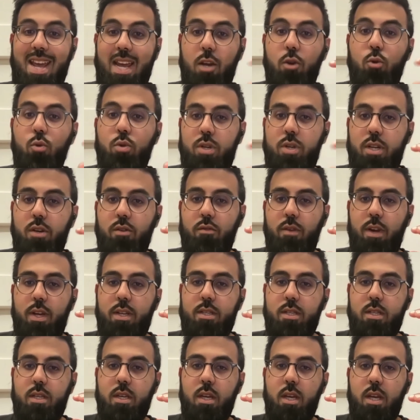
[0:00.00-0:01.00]
equity
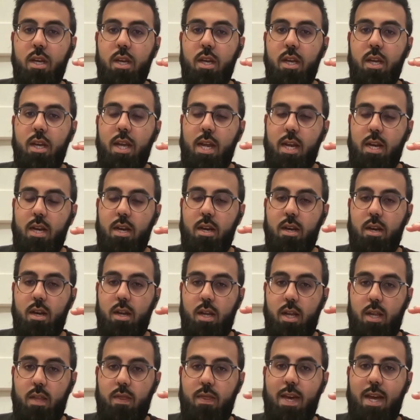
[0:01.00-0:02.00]
risk in,
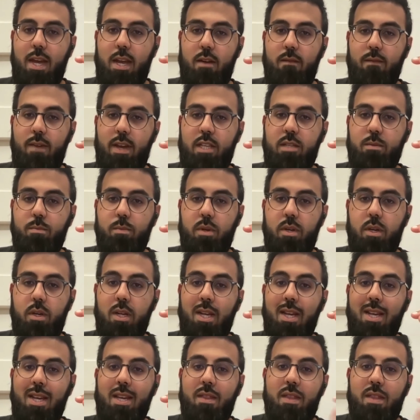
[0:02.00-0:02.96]
in that investment,